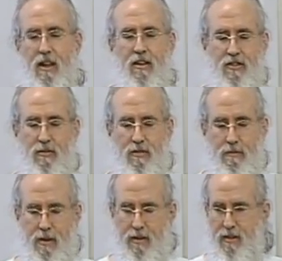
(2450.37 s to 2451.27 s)
So
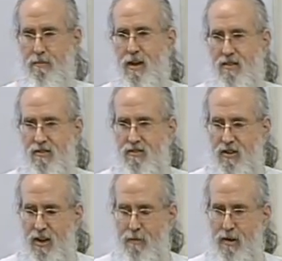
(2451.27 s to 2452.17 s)
sometimes like the Masons
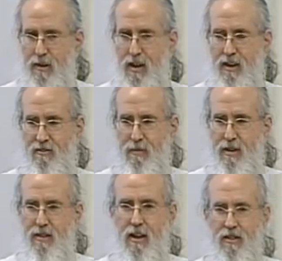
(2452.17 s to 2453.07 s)
talk about God as being